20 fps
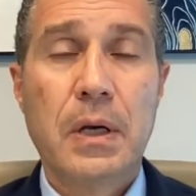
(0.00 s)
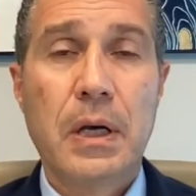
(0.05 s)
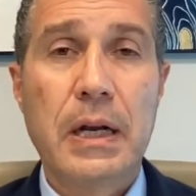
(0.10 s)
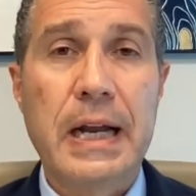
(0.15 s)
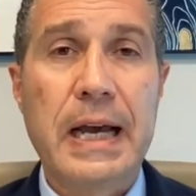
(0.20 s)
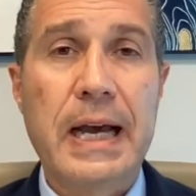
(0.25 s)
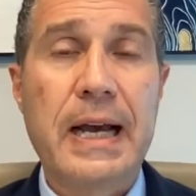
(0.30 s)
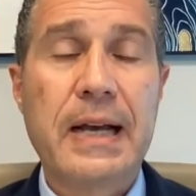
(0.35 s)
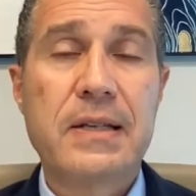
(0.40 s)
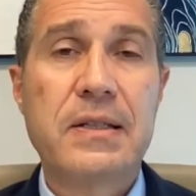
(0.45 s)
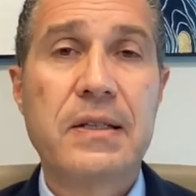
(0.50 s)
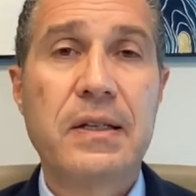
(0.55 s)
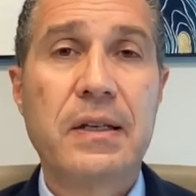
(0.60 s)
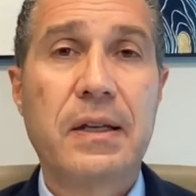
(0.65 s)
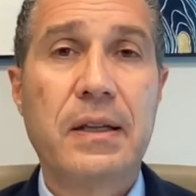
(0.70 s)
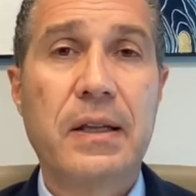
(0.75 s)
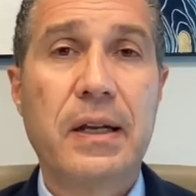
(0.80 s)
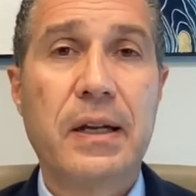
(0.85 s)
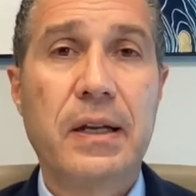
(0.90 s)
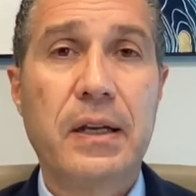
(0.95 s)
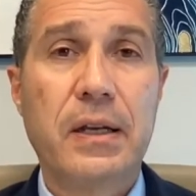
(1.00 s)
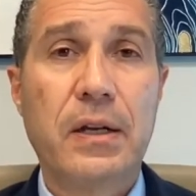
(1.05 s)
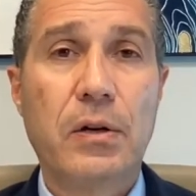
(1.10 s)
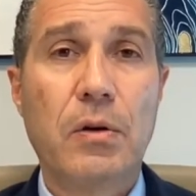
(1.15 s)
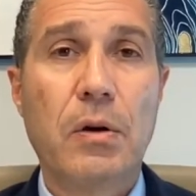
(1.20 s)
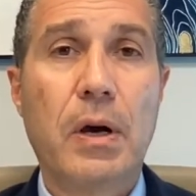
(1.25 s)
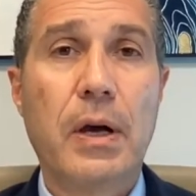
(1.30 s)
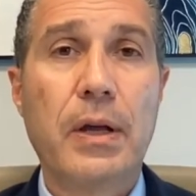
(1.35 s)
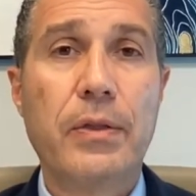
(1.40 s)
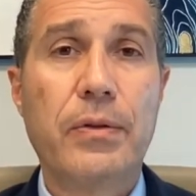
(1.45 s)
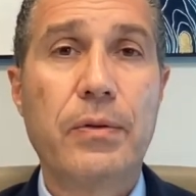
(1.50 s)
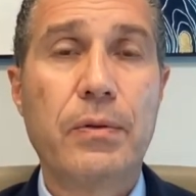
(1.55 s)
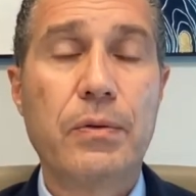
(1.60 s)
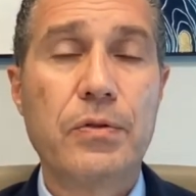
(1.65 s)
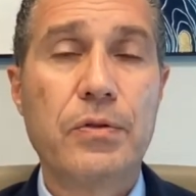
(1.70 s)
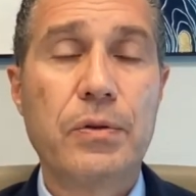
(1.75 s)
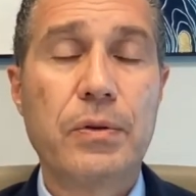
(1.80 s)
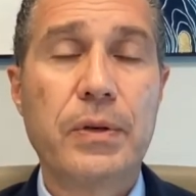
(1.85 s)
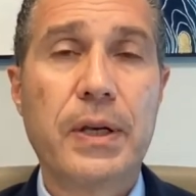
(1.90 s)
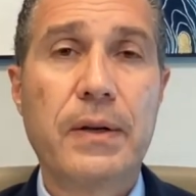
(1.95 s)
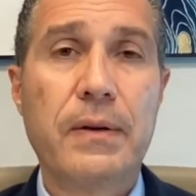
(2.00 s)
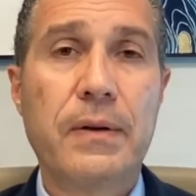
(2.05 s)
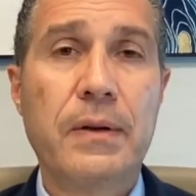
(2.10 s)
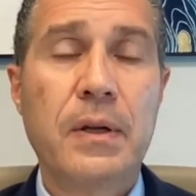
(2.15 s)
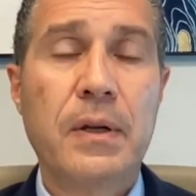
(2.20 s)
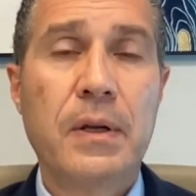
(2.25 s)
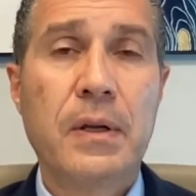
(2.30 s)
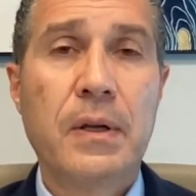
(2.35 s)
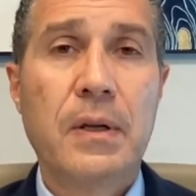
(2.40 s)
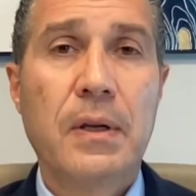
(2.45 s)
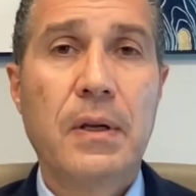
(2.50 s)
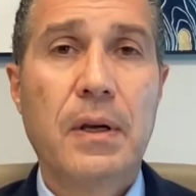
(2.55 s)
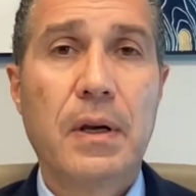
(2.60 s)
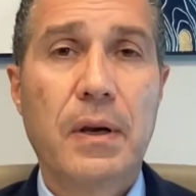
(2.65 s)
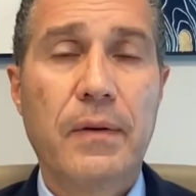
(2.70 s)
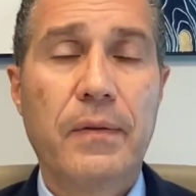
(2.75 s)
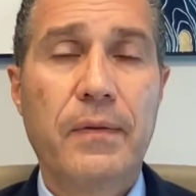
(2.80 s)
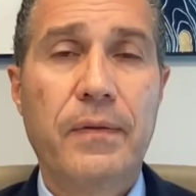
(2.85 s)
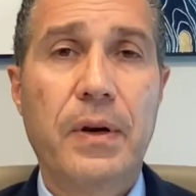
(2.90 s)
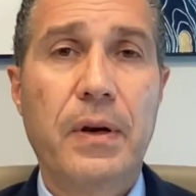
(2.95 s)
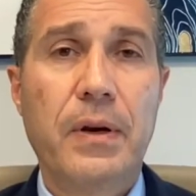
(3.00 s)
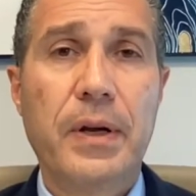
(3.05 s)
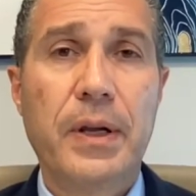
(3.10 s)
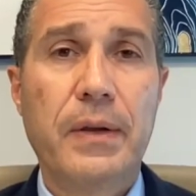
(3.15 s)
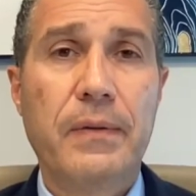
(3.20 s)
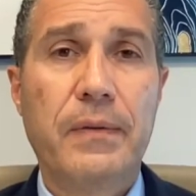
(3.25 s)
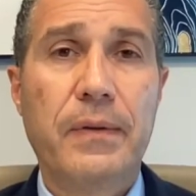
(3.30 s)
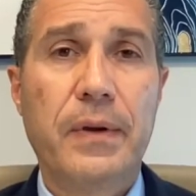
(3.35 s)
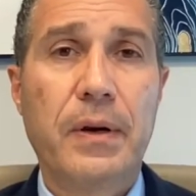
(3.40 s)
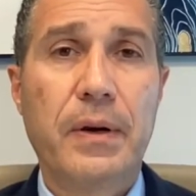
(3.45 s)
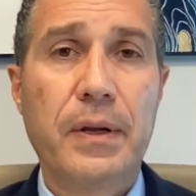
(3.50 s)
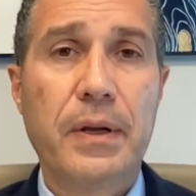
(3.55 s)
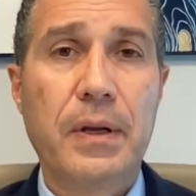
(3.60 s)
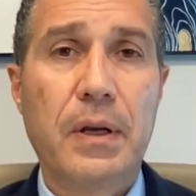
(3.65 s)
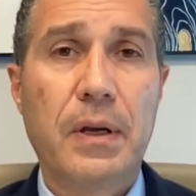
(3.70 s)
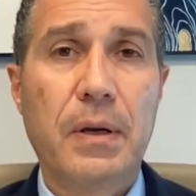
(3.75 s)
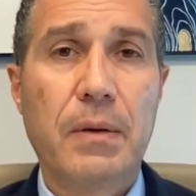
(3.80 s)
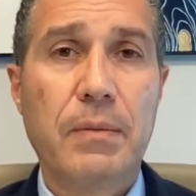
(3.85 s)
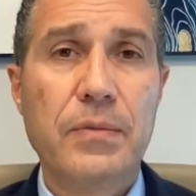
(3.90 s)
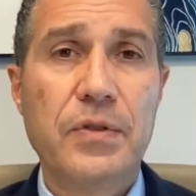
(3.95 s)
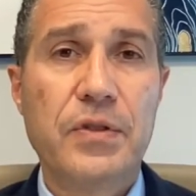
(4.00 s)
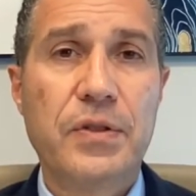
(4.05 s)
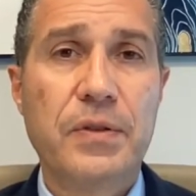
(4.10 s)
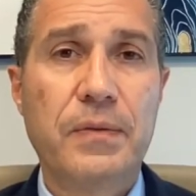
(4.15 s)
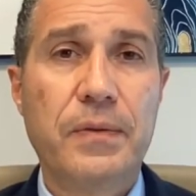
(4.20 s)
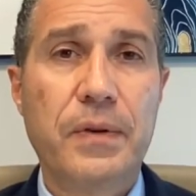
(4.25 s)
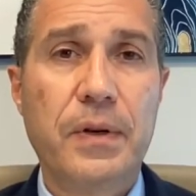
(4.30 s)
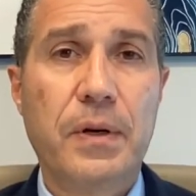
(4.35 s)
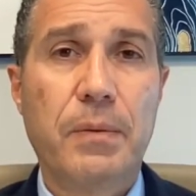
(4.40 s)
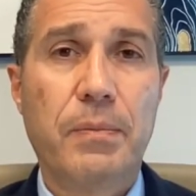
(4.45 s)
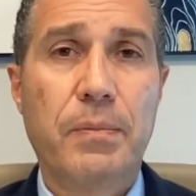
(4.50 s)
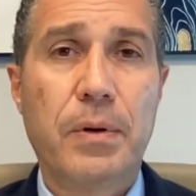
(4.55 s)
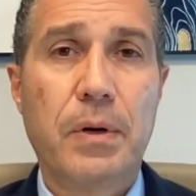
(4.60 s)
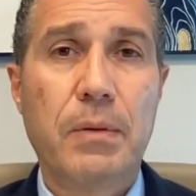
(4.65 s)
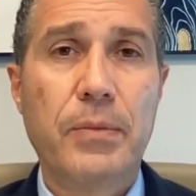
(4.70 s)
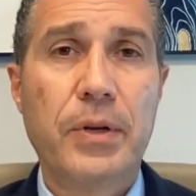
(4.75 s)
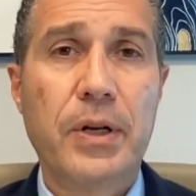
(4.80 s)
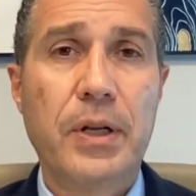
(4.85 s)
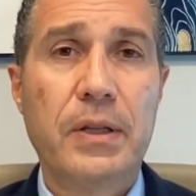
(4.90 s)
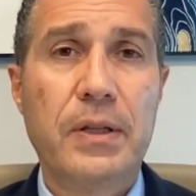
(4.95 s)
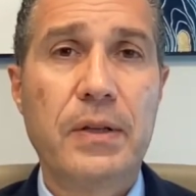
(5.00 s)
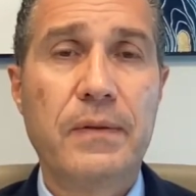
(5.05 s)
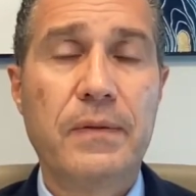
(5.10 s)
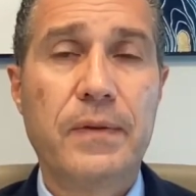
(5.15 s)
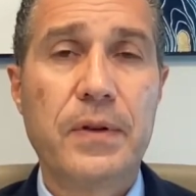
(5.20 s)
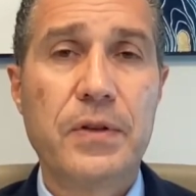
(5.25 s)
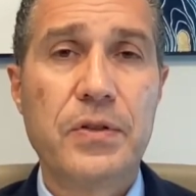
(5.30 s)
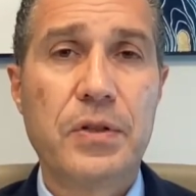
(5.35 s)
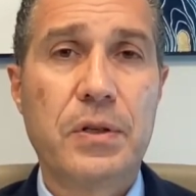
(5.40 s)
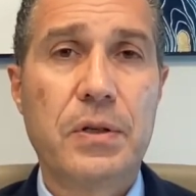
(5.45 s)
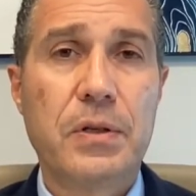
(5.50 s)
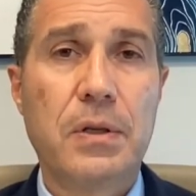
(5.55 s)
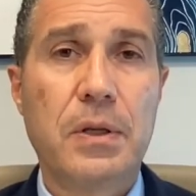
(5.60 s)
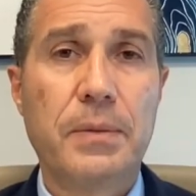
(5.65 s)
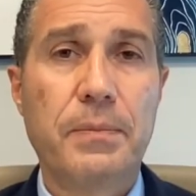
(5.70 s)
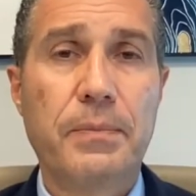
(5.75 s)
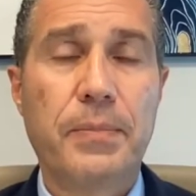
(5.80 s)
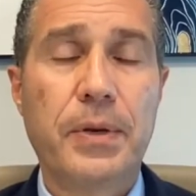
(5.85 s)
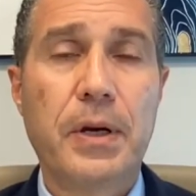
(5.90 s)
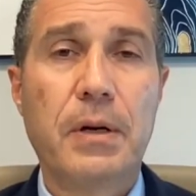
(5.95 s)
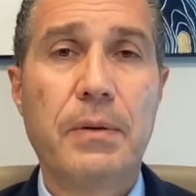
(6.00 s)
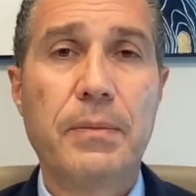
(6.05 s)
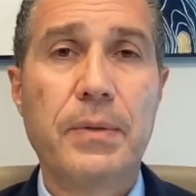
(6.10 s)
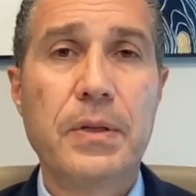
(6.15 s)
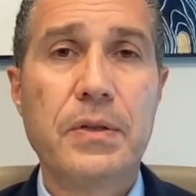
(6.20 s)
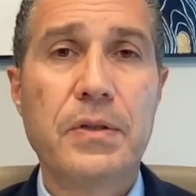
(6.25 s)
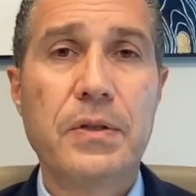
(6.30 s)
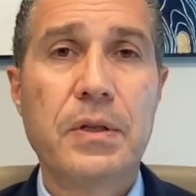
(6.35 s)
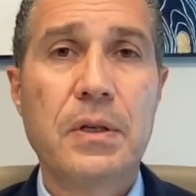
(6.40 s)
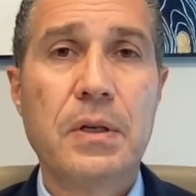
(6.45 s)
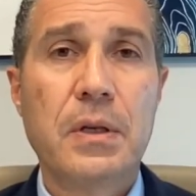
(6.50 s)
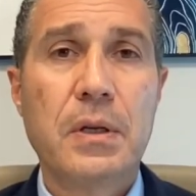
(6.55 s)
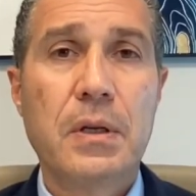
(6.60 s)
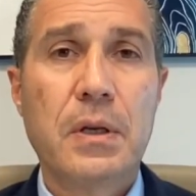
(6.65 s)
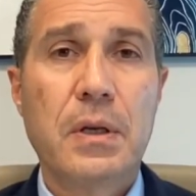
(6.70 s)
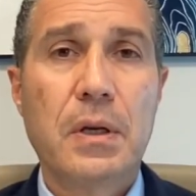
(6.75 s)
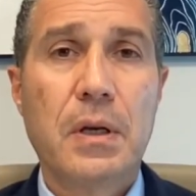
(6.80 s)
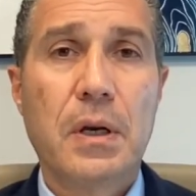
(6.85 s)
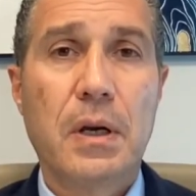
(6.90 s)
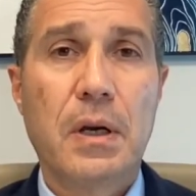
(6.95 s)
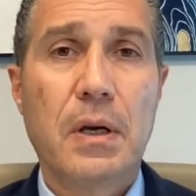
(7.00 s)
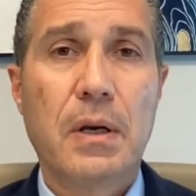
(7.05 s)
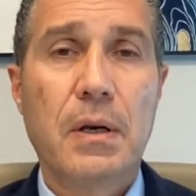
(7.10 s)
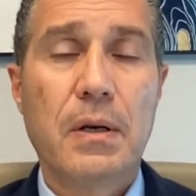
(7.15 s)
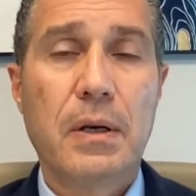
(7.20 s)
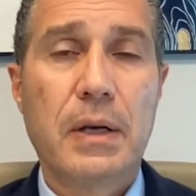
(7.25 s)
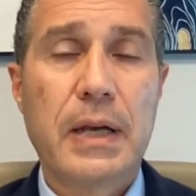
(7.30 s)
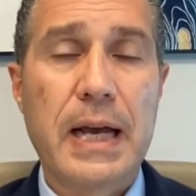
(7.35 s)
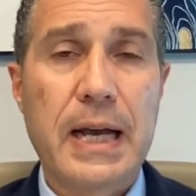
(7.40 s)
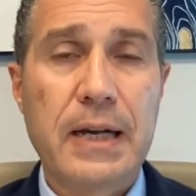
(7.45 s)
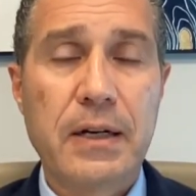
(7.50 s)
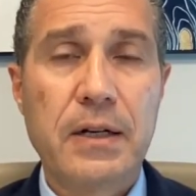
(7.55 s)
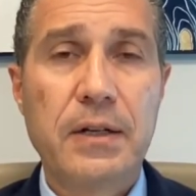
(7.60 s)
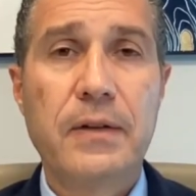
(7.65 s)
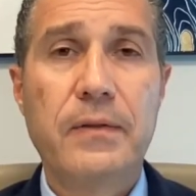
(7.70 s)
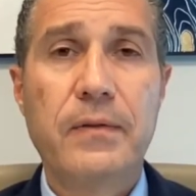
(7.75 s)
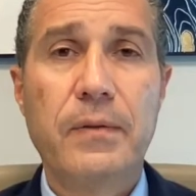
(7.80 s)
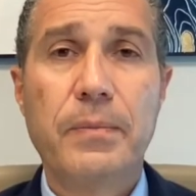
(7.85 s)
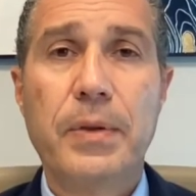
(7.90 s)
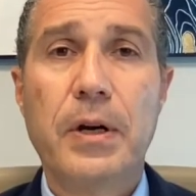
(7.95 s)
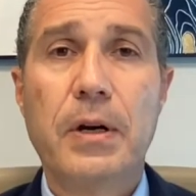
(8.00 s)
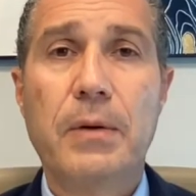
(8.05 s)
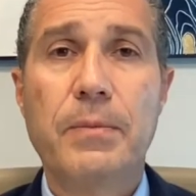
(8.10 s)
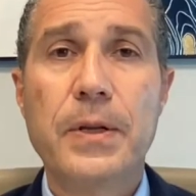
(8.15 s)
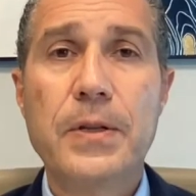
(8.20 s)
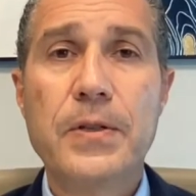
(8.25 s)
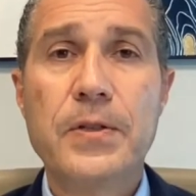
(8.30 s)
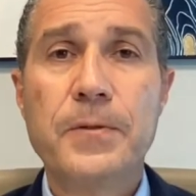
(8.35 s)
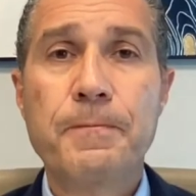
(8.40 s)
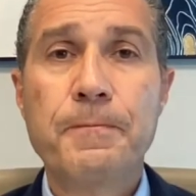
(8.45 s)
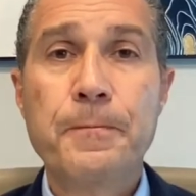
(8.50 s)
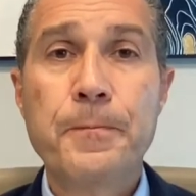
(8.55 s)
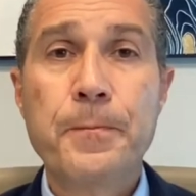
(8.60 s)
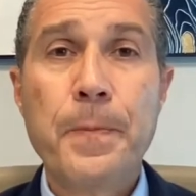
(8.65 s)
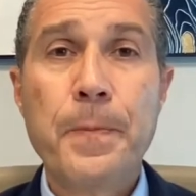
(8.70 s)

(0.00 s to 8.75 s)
anoxia that he had gone through. So he had uh, very very um, severe permanent and physical impairments, uh, cognitive impairments.